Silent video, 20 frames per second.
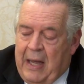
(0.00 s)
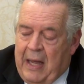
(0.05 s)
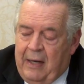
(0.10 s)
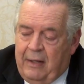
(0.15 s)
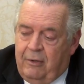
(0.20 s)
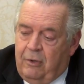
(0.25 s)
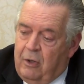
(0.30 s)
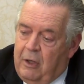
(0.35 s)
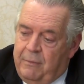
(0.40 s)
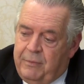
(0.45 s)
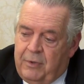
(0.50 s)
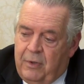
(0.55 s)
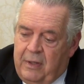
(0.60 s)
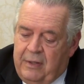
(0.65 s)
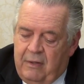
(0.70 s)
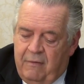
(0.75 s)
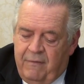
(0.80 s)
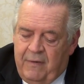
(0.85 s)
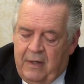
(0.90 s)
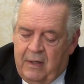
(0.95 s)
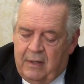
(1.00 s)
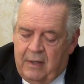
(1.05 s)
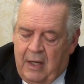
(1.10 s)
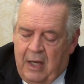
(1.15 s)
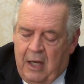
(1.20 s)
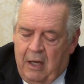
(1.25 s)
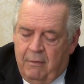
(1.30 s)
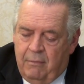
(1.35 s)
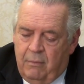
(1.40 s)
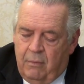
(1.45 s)
I grew up during the
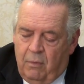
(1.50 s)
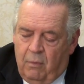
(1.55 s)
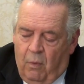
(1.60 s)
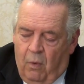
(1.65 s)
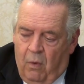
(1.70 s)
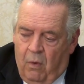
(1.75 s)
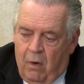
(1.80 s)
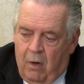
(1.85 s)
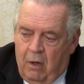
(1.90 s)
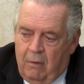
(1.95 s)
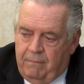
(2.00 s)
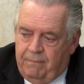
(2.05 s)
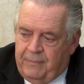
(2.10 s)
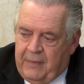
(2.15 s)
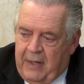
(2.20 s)
Vietnam War